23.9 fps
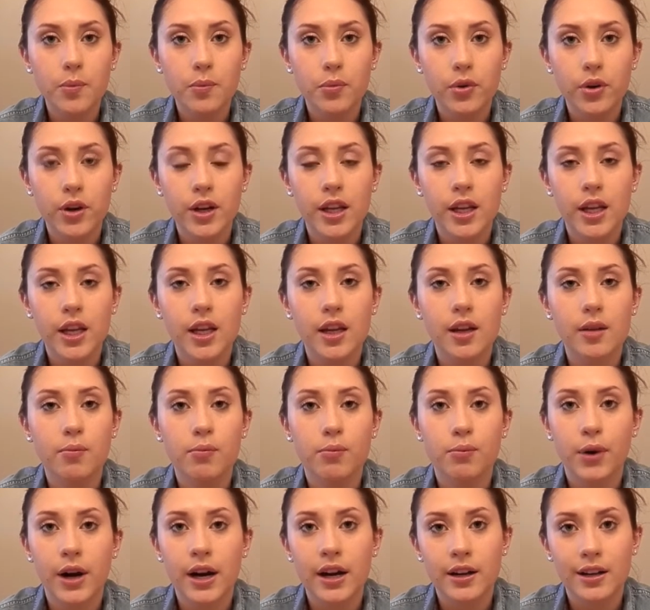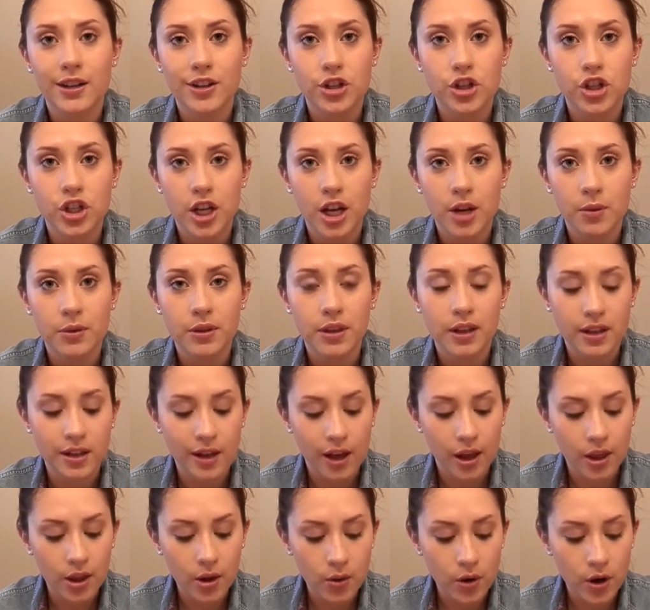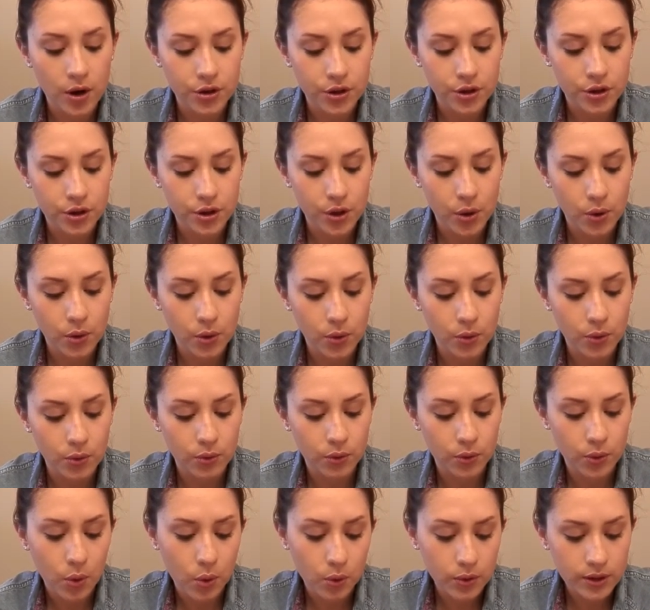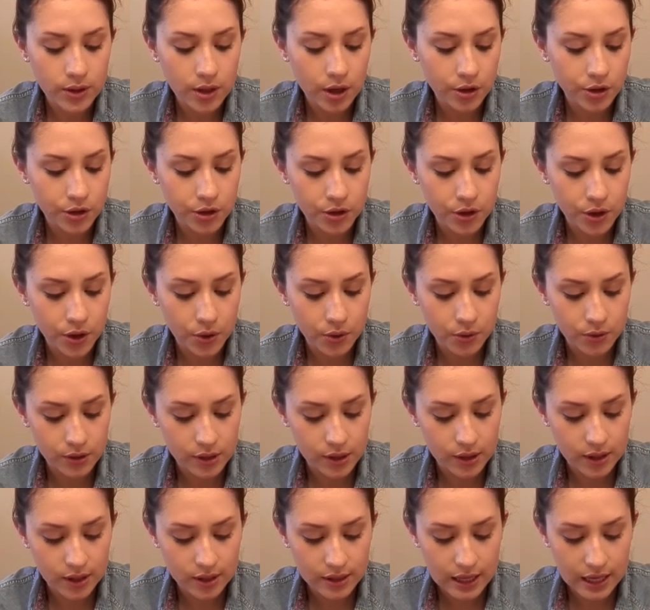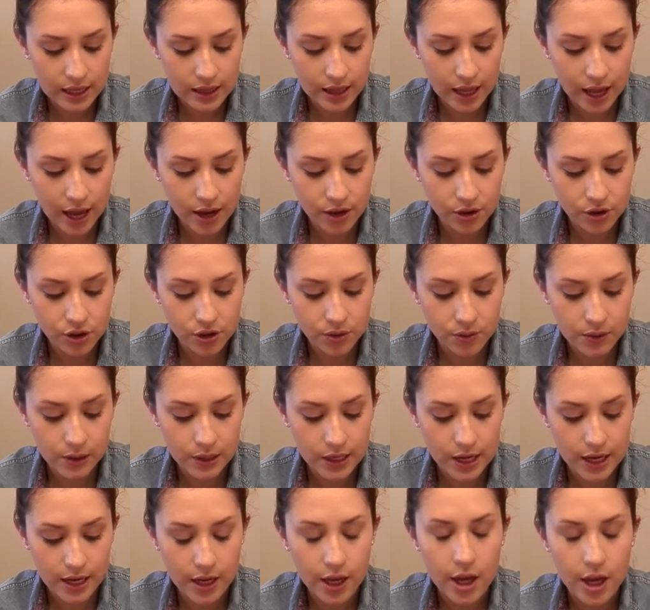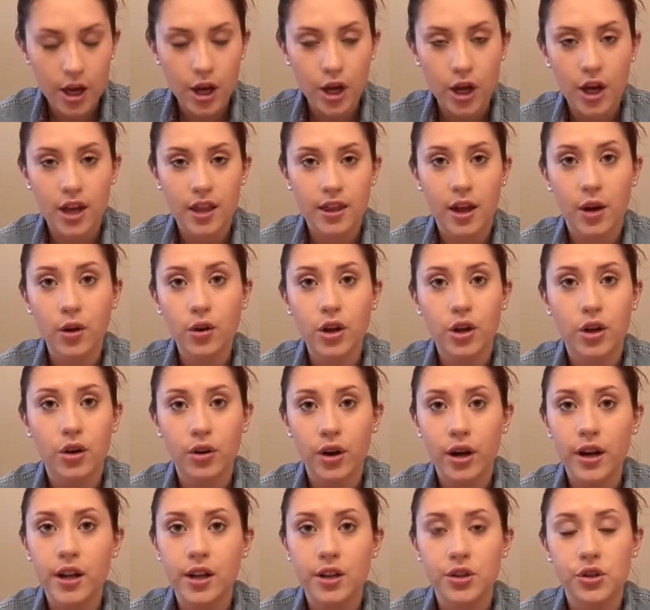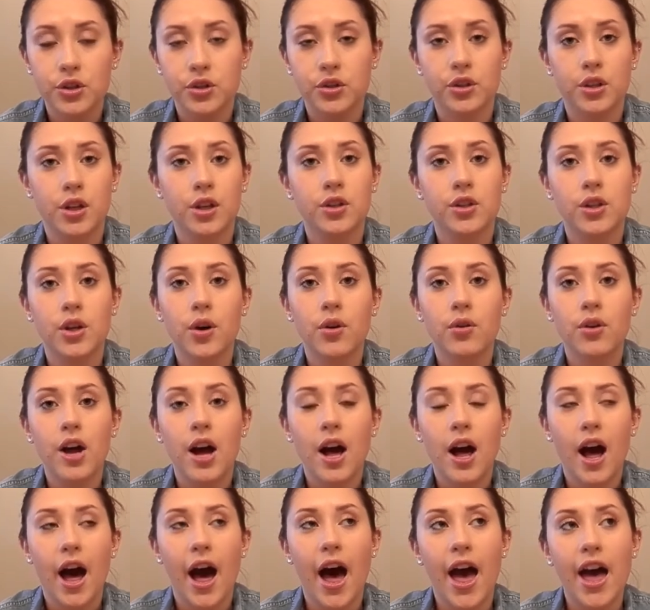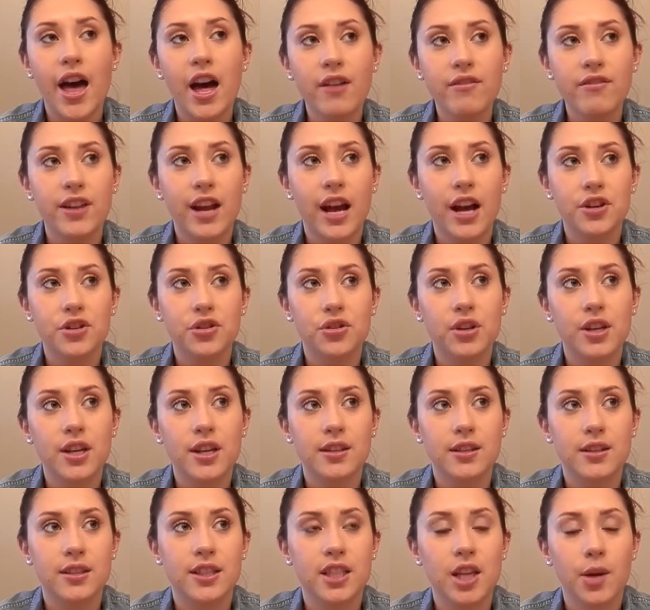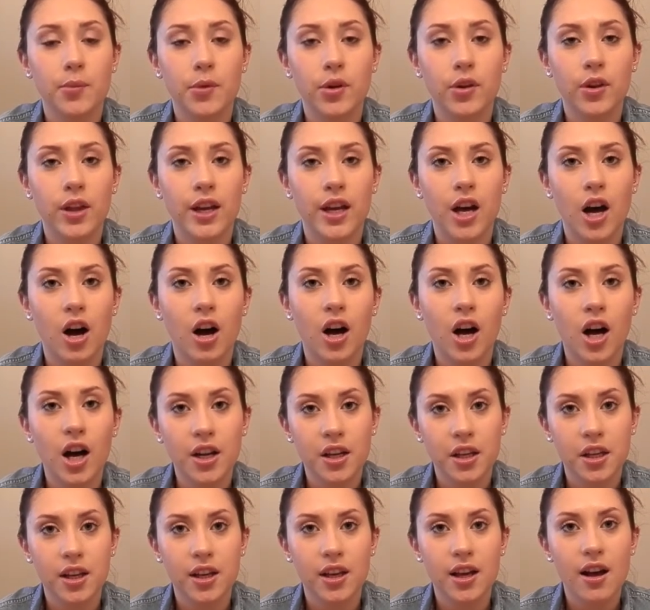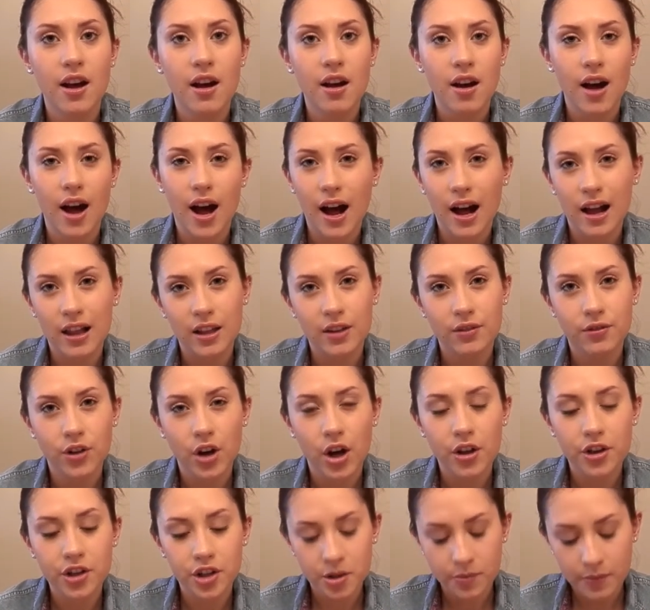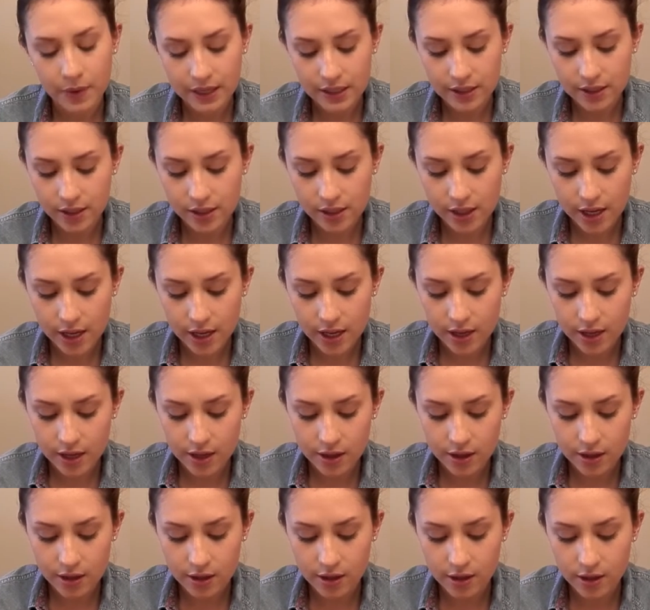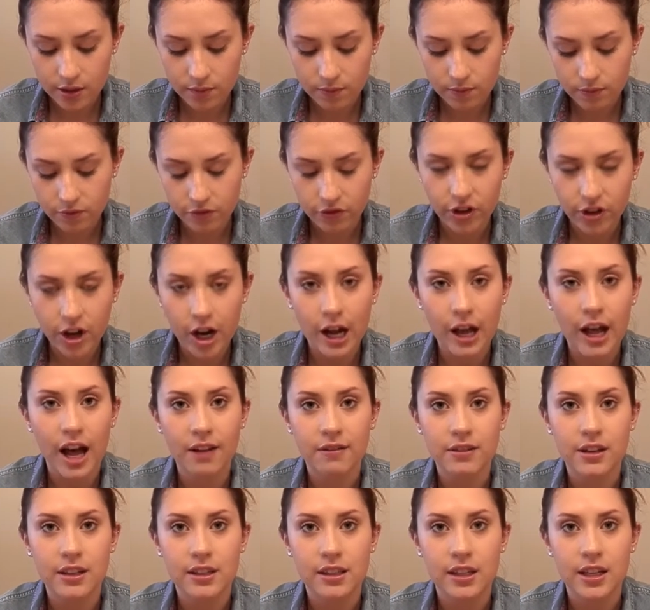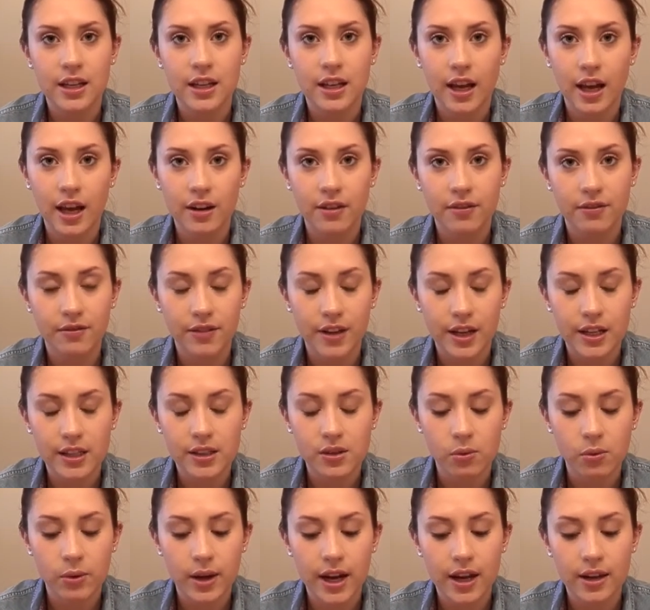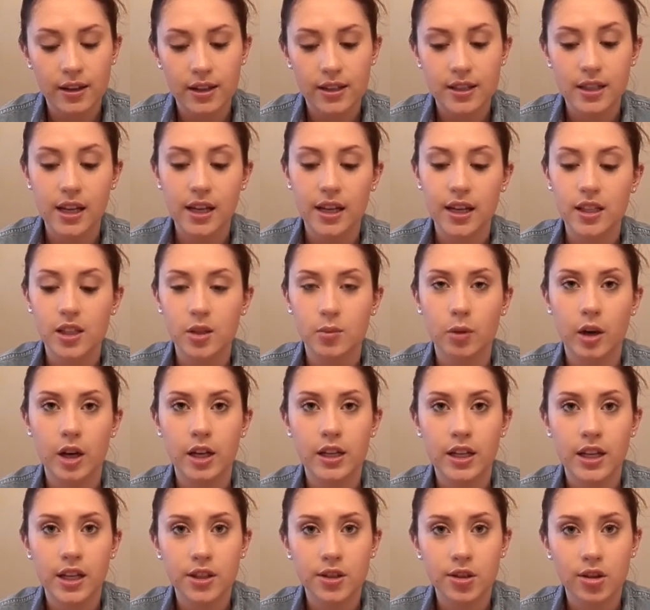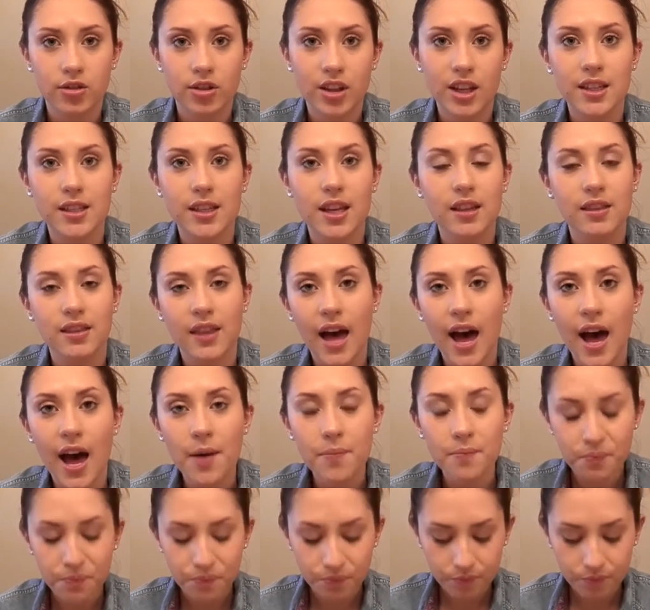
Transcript: pretty brightening shade with a yellow undertone, golden undertones, and things like that. And she was like, that'll look great against your skin tone. I have naturally in the summer like a honey olive color to my skin, and in the fall, obviously, it kind of fades away unless I get spray tans or things like that.